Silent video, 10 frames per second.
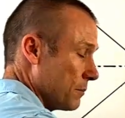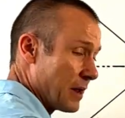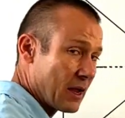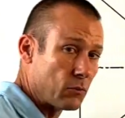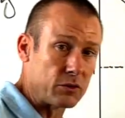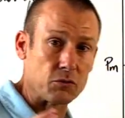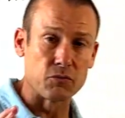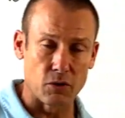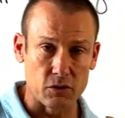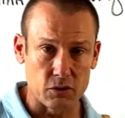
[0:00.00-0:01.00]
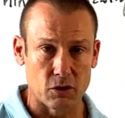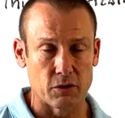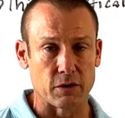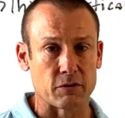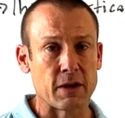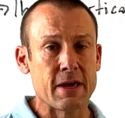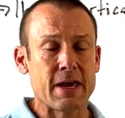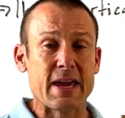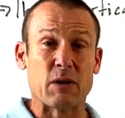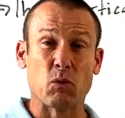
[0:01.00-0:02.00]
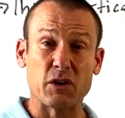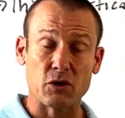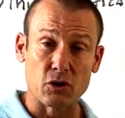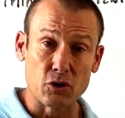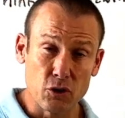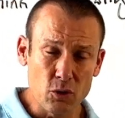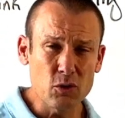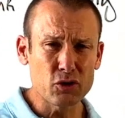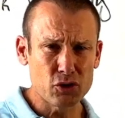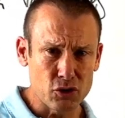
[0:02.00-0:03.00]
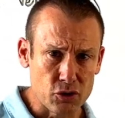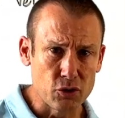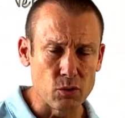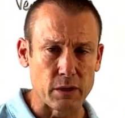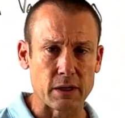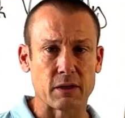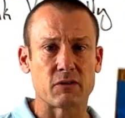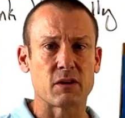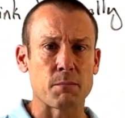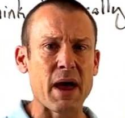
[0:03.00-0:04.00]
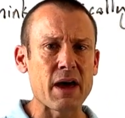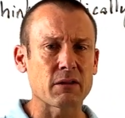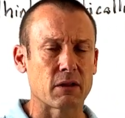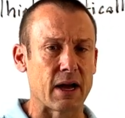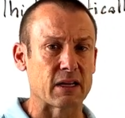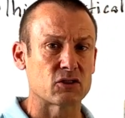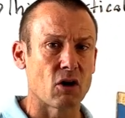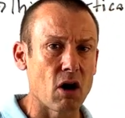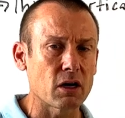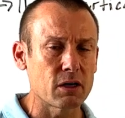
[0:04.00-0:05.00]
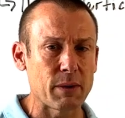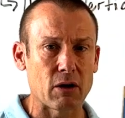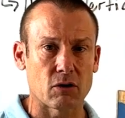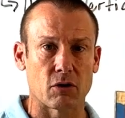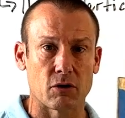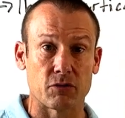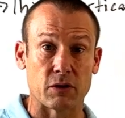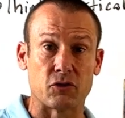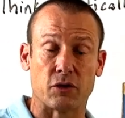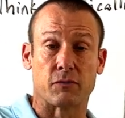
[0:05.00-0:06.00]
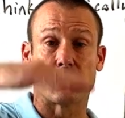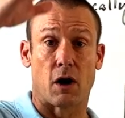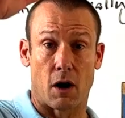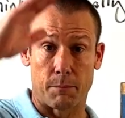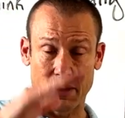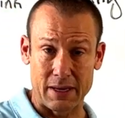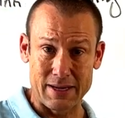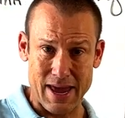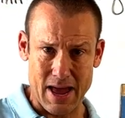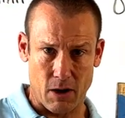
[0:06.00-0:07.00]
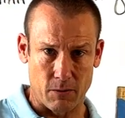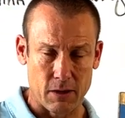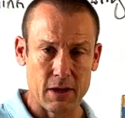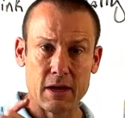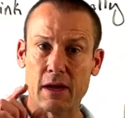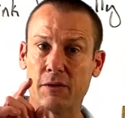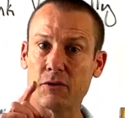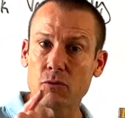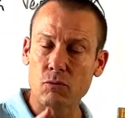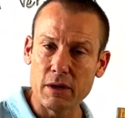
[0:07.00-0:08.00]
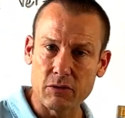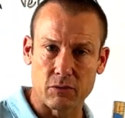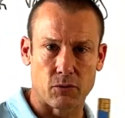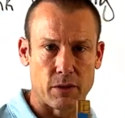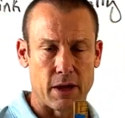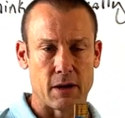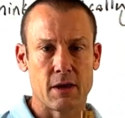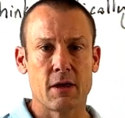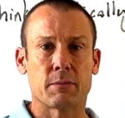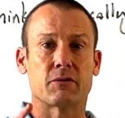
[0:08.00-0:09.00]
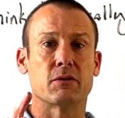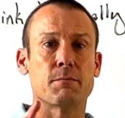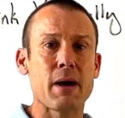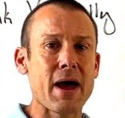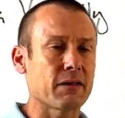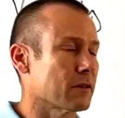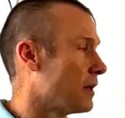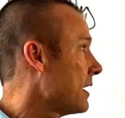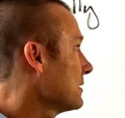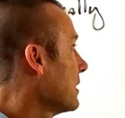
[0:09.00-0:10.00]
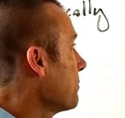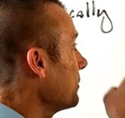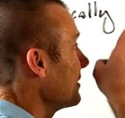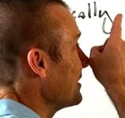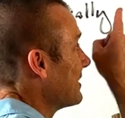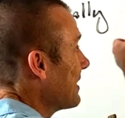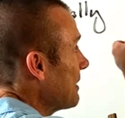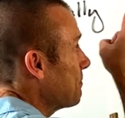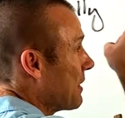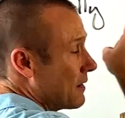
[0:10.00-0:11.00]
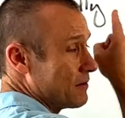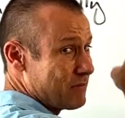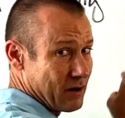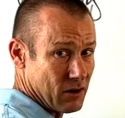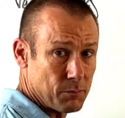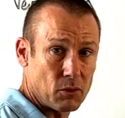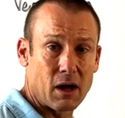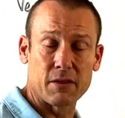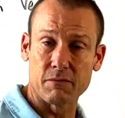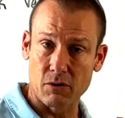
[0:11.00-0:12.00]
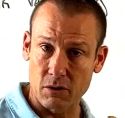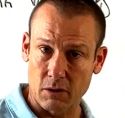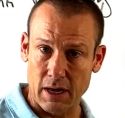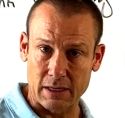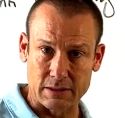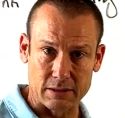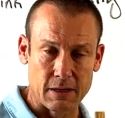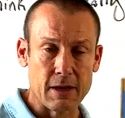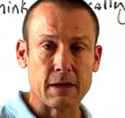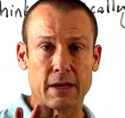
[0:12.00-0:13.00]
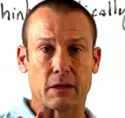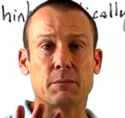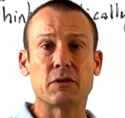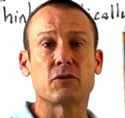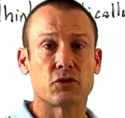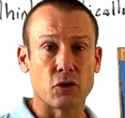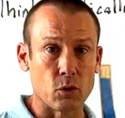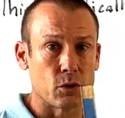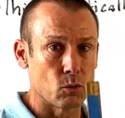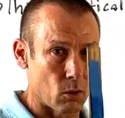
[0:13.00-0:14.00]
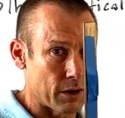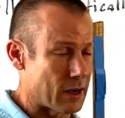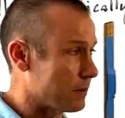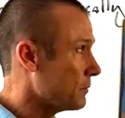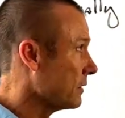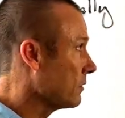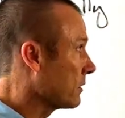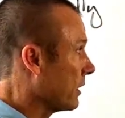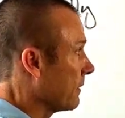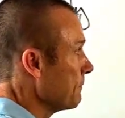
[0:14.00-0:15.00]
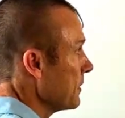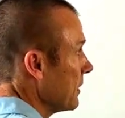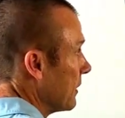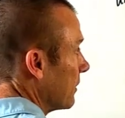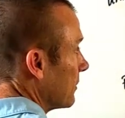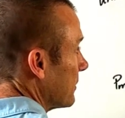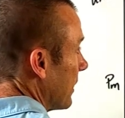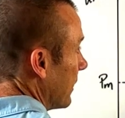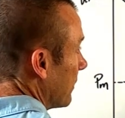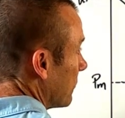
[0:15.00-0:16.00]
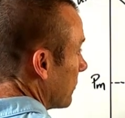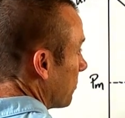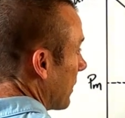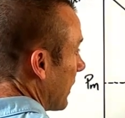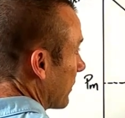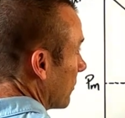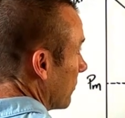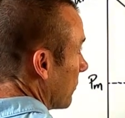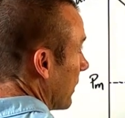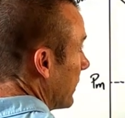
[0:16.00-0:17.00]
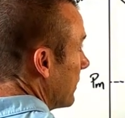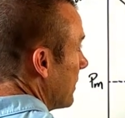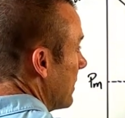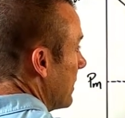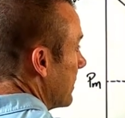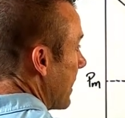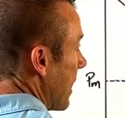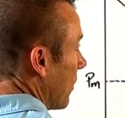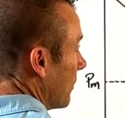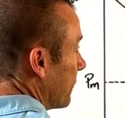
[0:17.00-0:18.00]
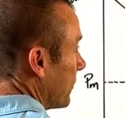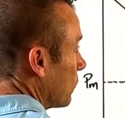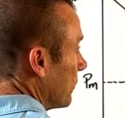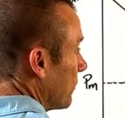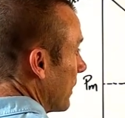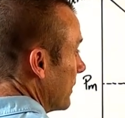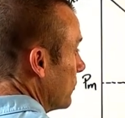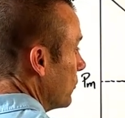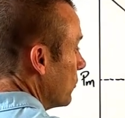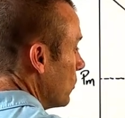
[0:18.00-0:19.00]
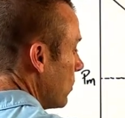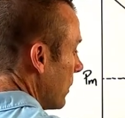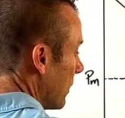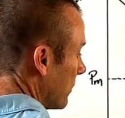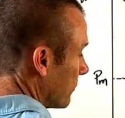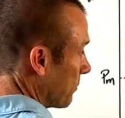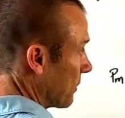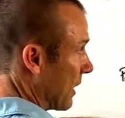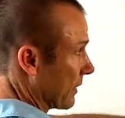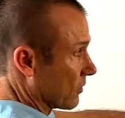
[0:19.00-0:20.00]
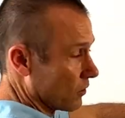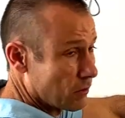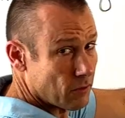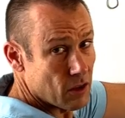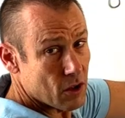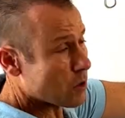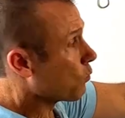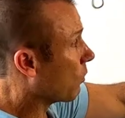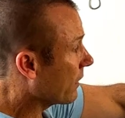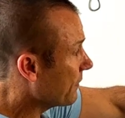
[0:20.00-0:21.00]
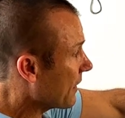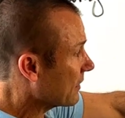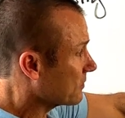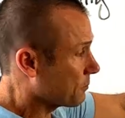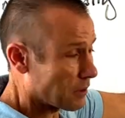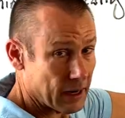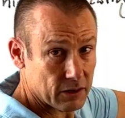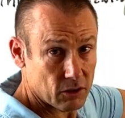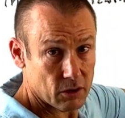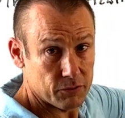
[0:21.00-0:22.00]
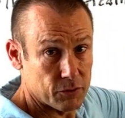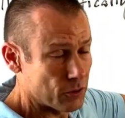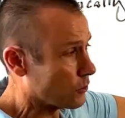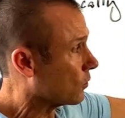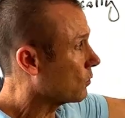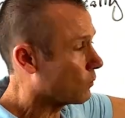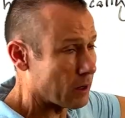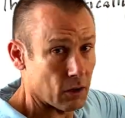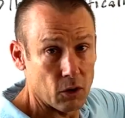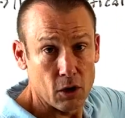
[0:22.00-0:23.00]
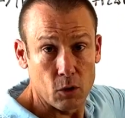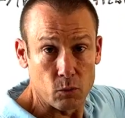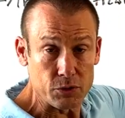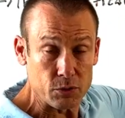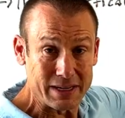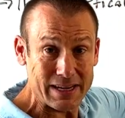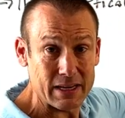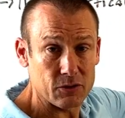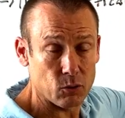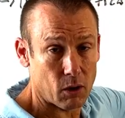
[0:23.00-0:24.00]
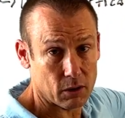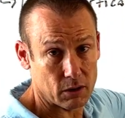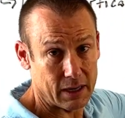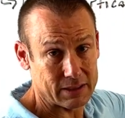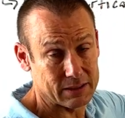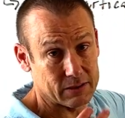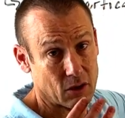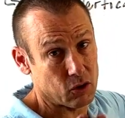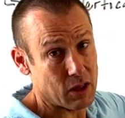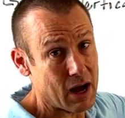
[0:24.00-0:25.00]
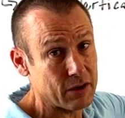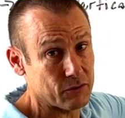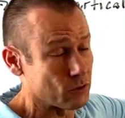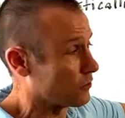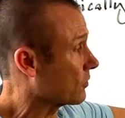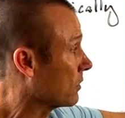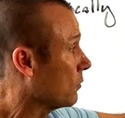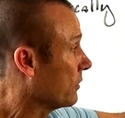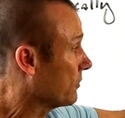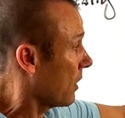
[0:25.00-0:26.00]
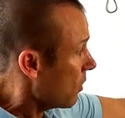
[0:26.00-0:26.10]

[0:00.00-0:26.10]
demand when you first learned this. And what you're used to doing is in a math class talking about curves that shift up and down. And there's a reason for that. Because in a math class, they put the dependent variable on the vertical axis. Now, let me just show you what I mean, okay? Here's a supply curve, right? Now, if this was a new supply curve, what did that supply curve do? Well, when you get into our classes, a lot of students are going to want to say,